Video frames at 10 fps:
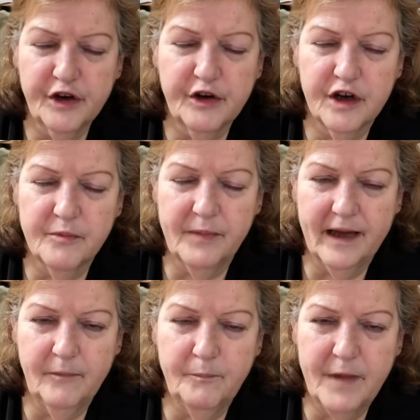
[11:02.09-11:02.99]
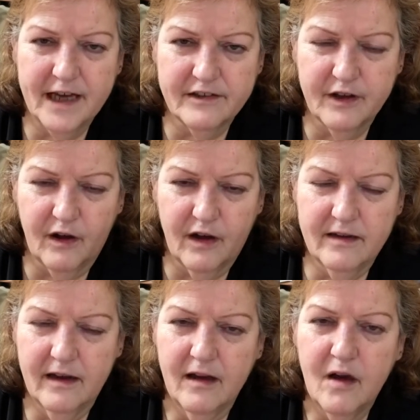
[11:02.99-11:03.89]
going to be picked on
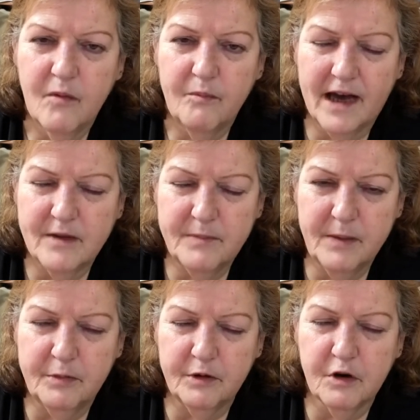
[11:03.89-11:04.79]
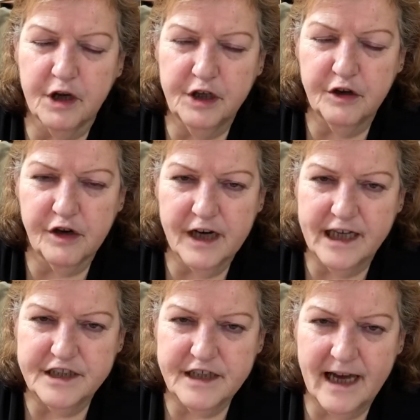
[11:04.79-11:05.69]
by the people who are your
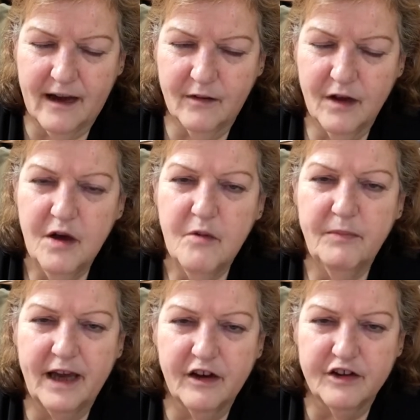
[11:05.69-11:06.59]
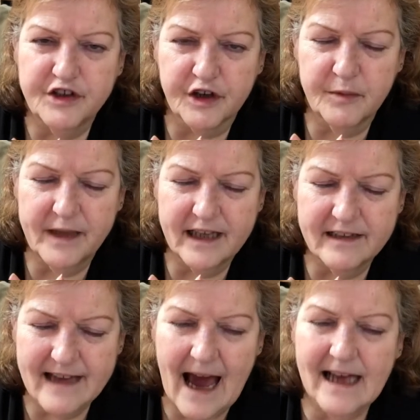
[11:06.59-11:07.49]
age now because you're going to be
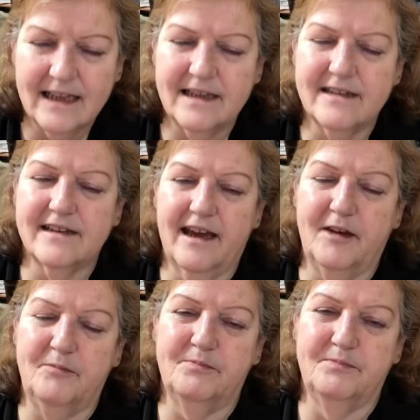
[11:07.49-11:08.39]
exactly the same.